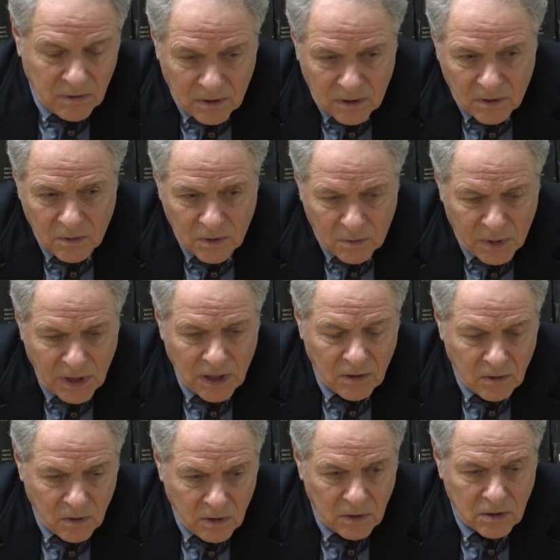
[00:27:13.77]
He would be
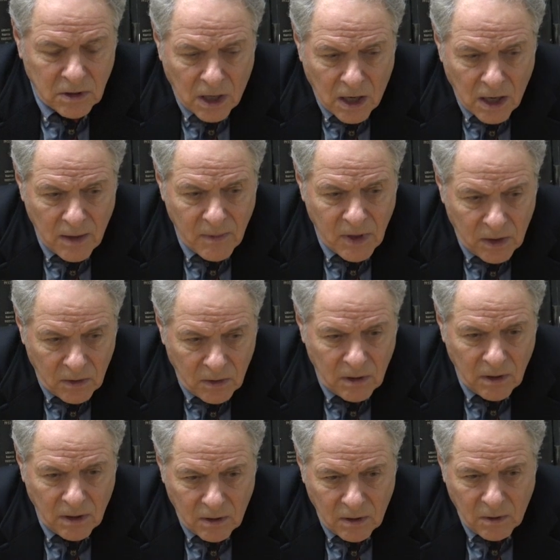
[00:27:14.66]
there all the time,
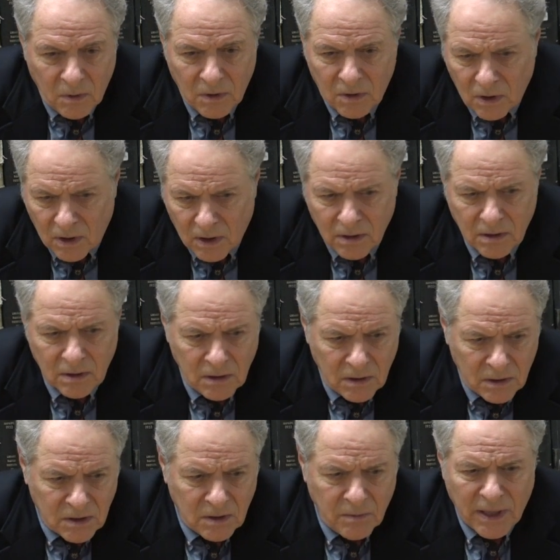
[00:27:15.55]
and, and he would talk
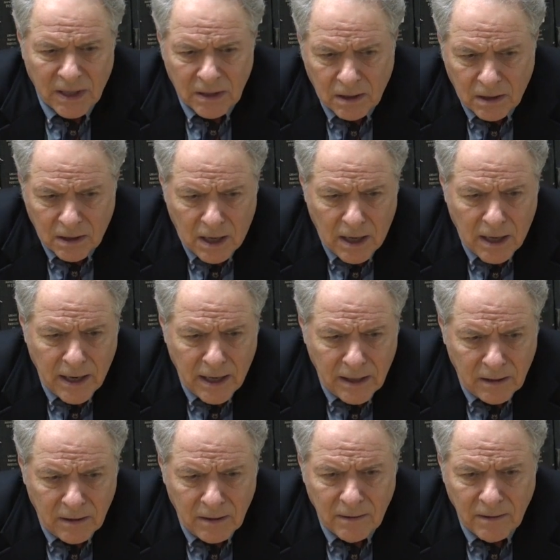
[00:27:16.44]
to us about the
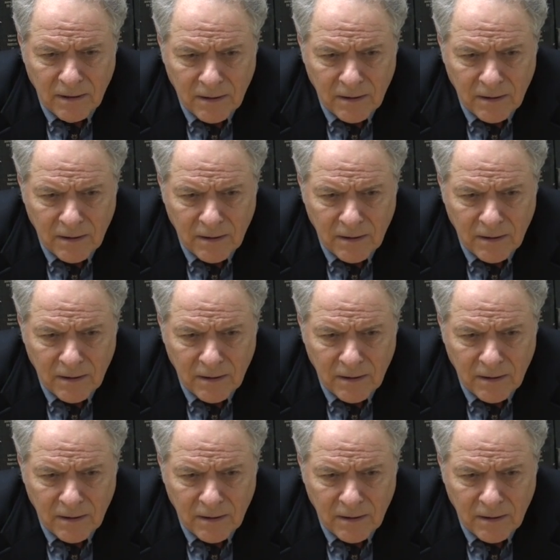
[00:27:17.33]
line and